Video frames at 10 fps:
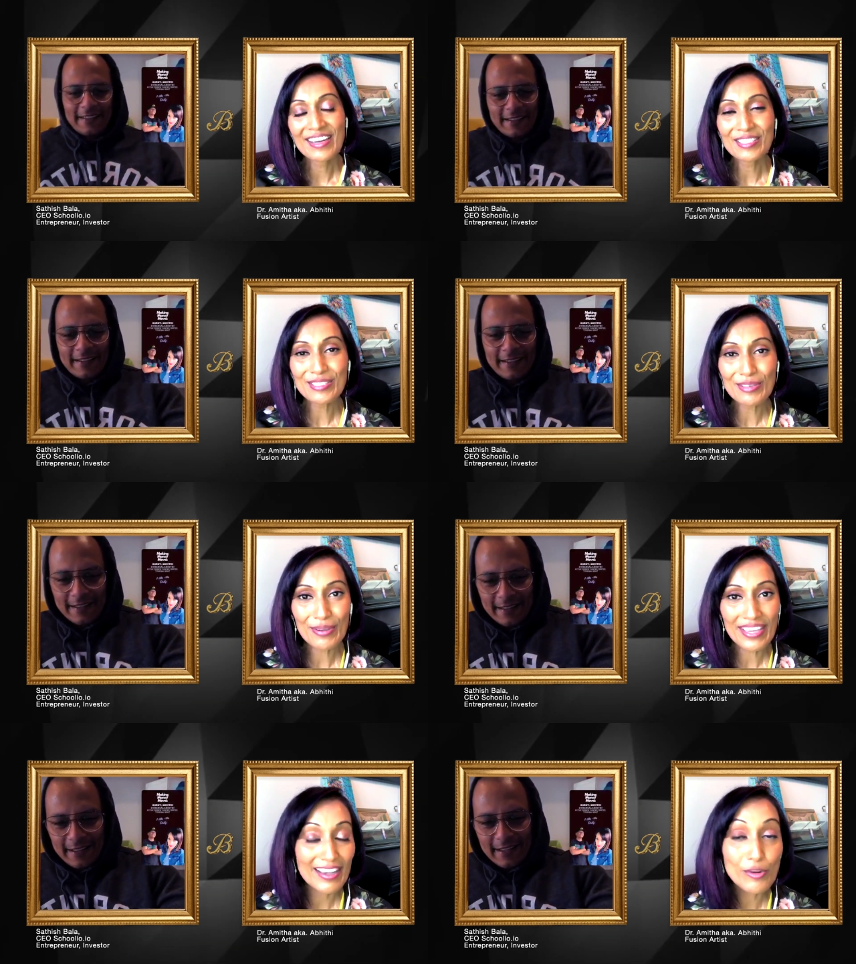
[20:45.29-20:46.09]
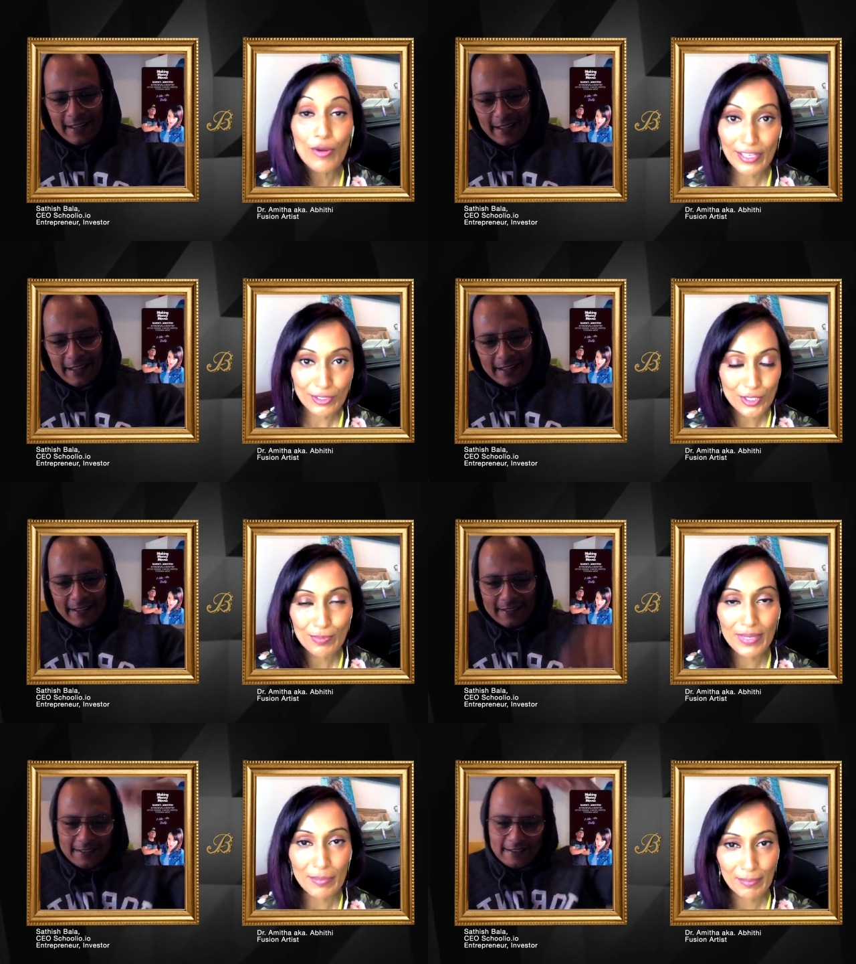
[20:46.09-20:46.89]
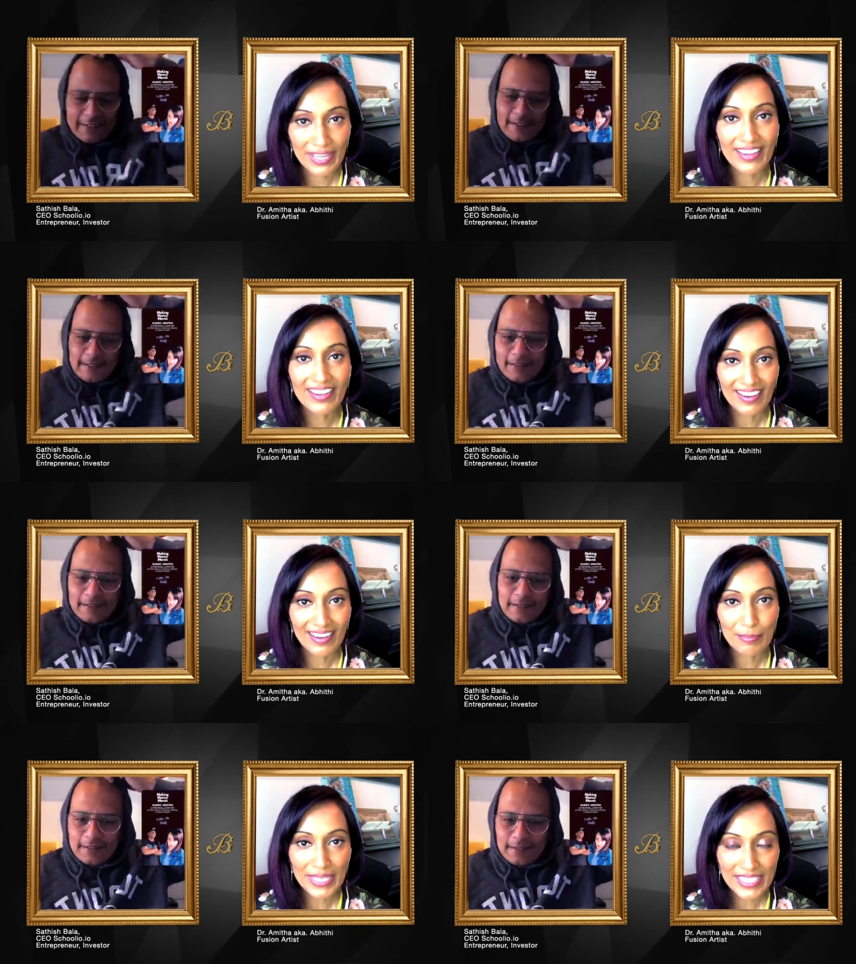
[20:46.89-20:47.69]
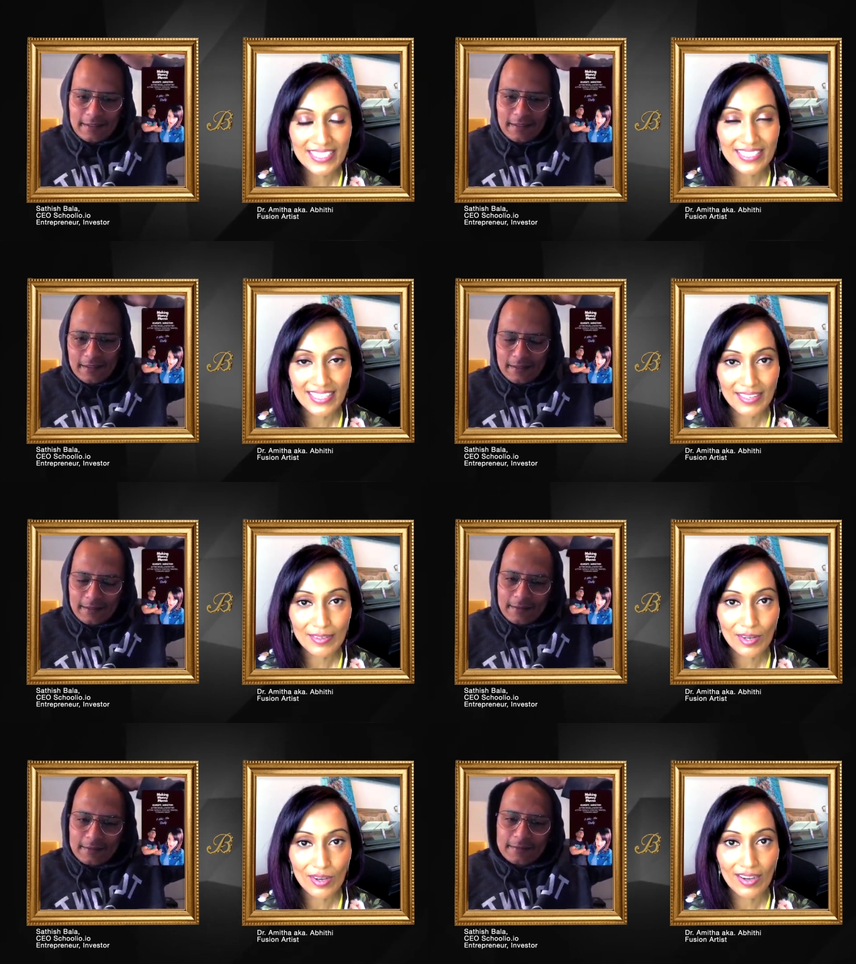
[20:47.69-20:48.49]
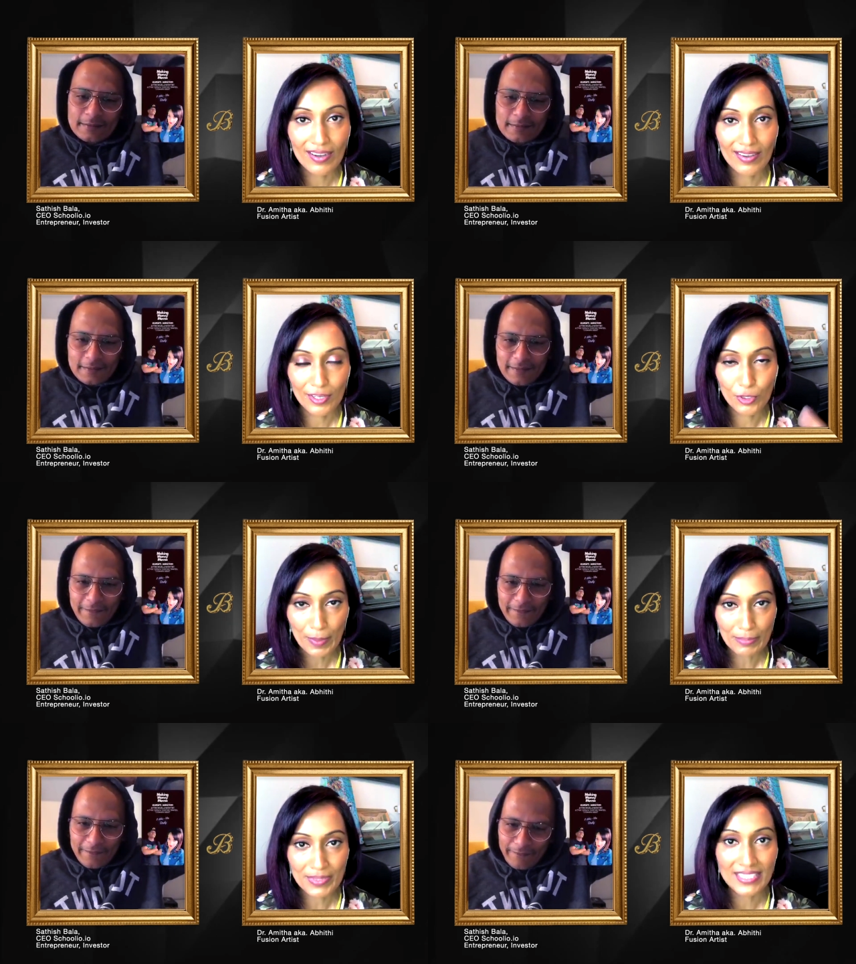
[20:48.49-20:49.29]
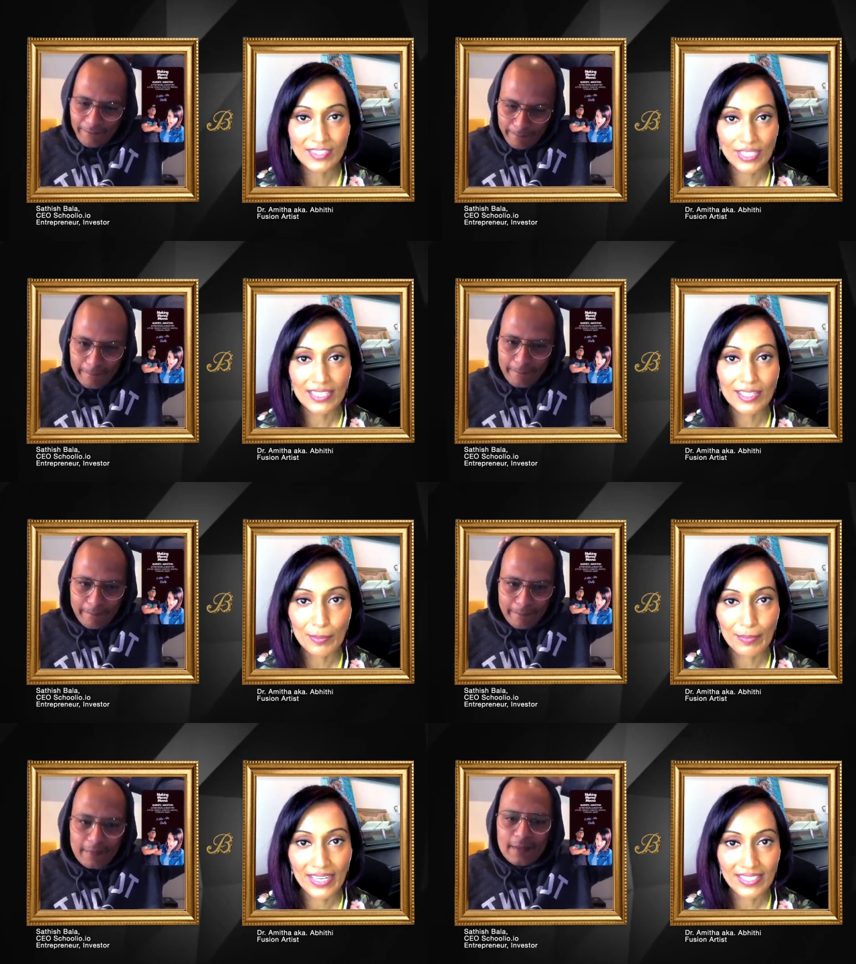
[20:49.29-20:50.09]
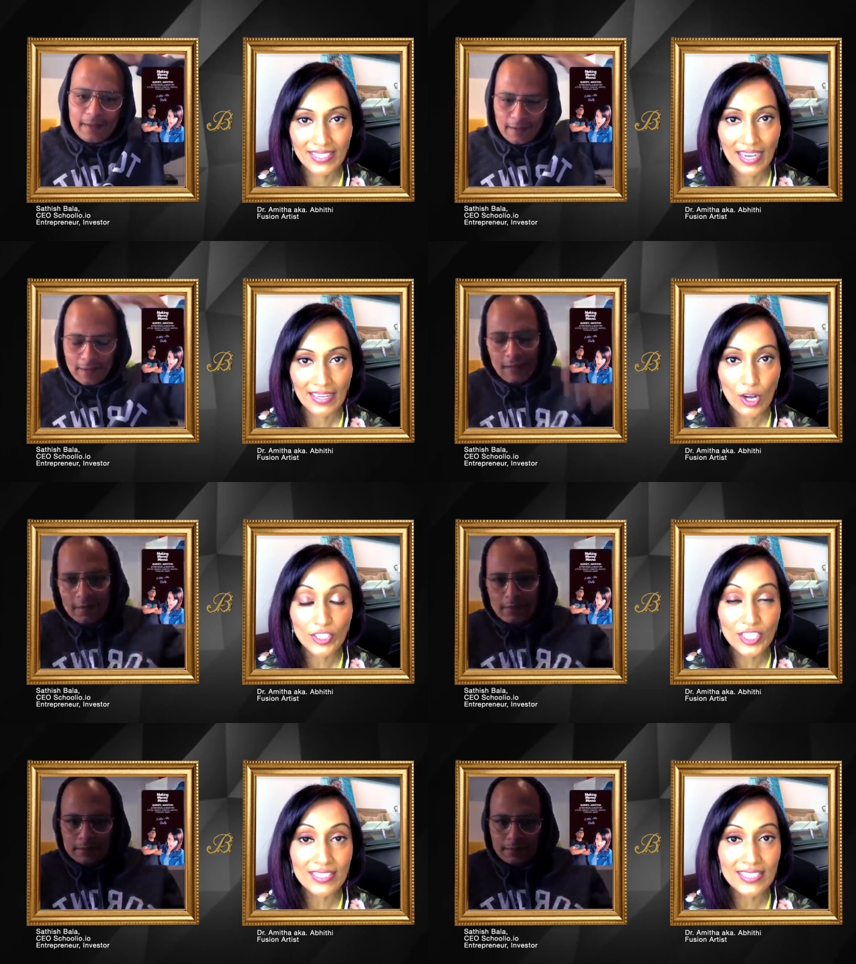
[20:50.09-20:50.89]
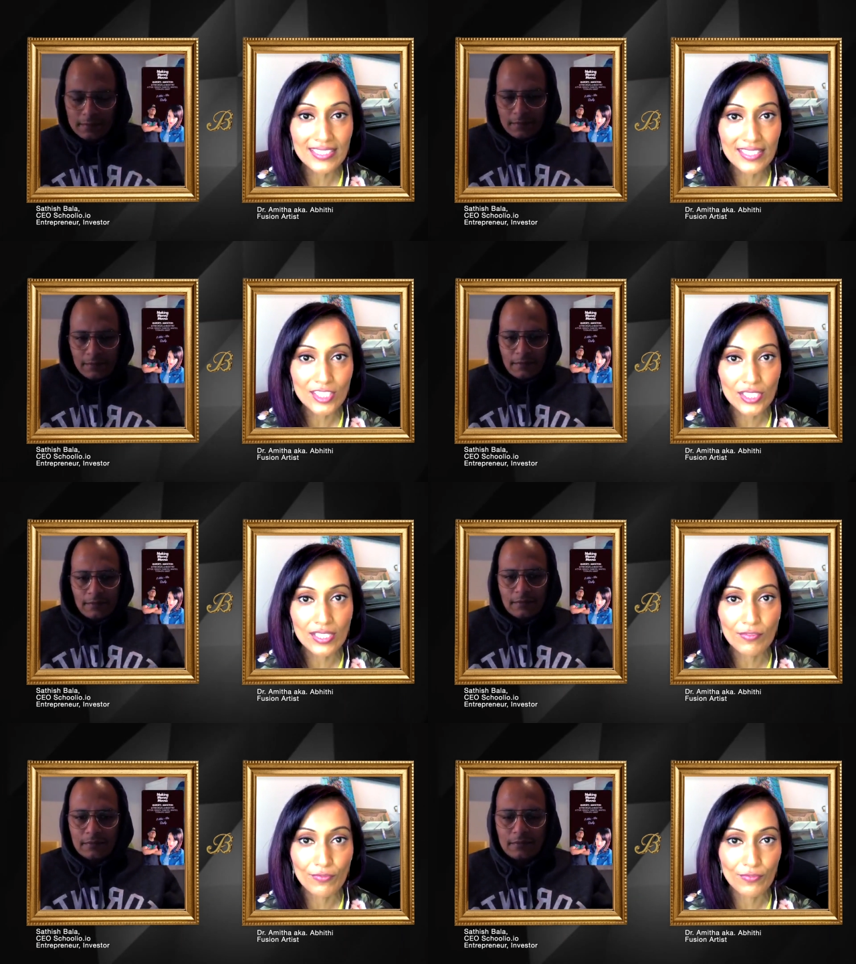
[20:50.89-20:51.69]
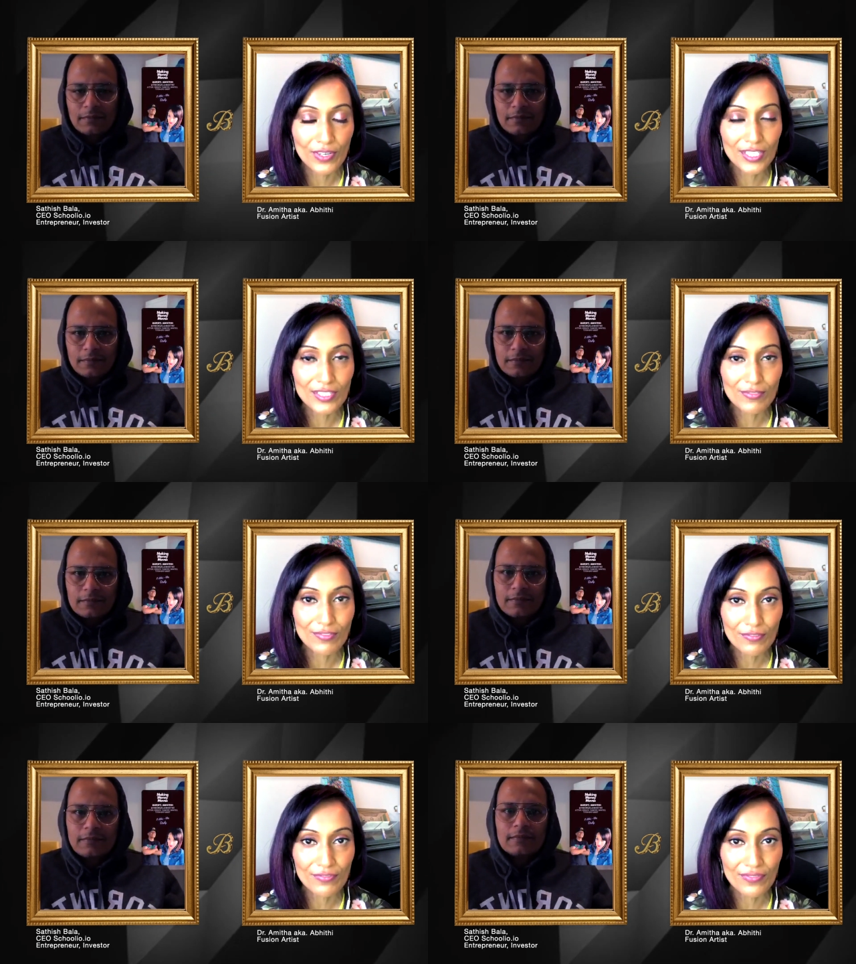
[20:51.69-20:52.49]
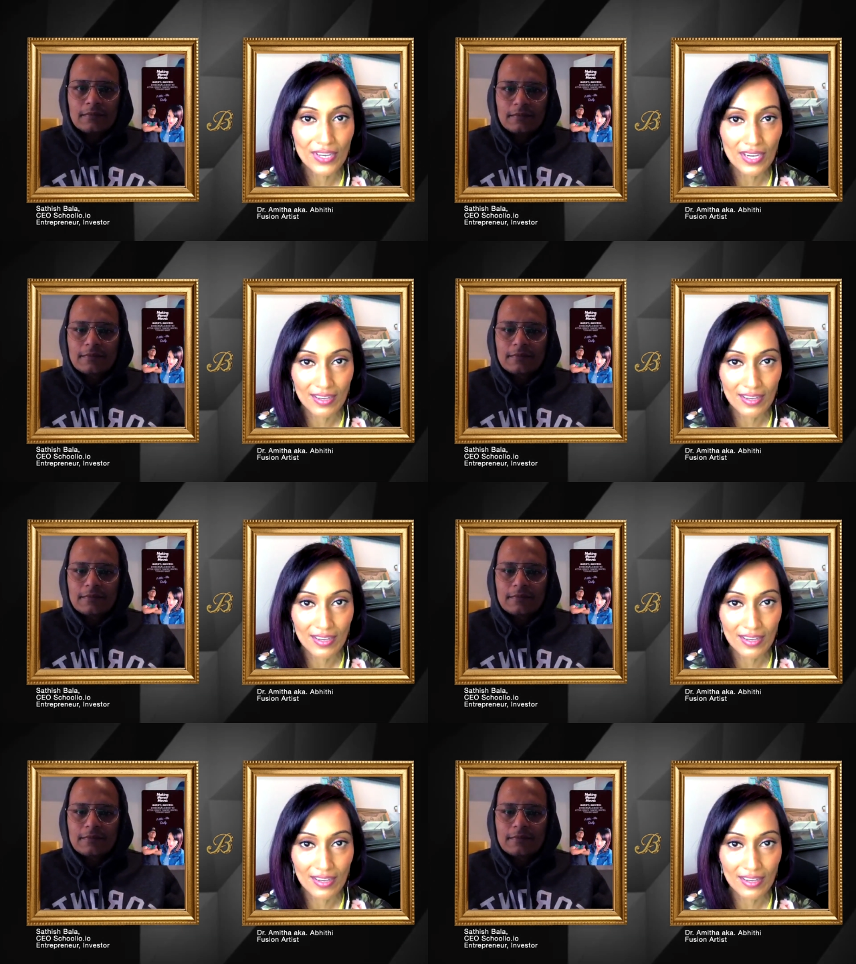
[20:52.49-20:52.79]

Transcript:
Speaker 1: so yeah, no, I used to be a big uh, meat eater and uh, you know Pepsi drinker, but a conscious decision first for uh,